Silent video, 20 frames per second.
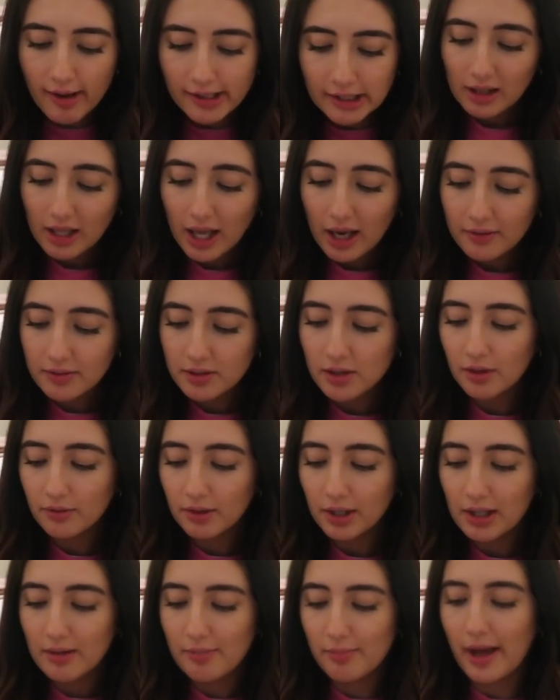Life's not
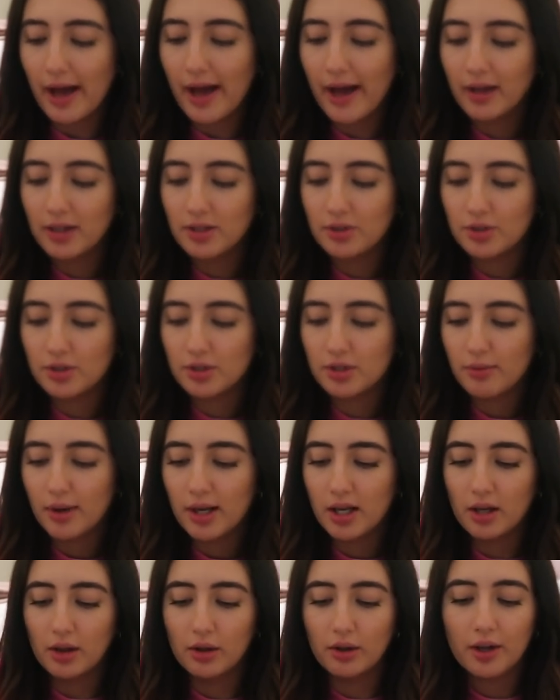really bad. It's just the
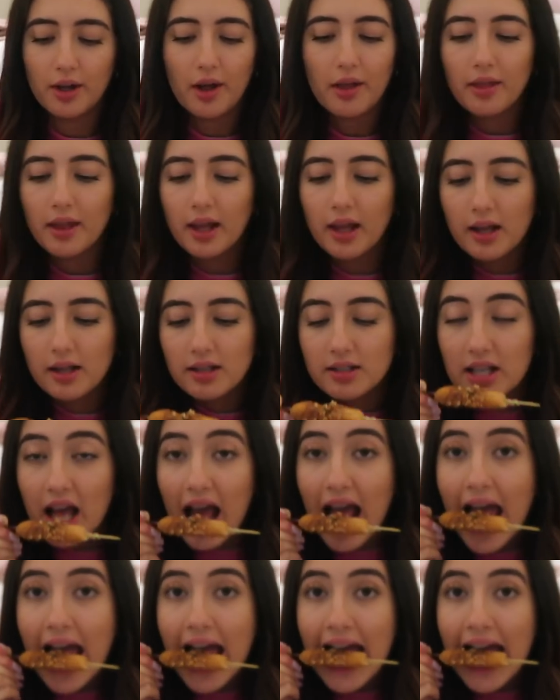way you look at things.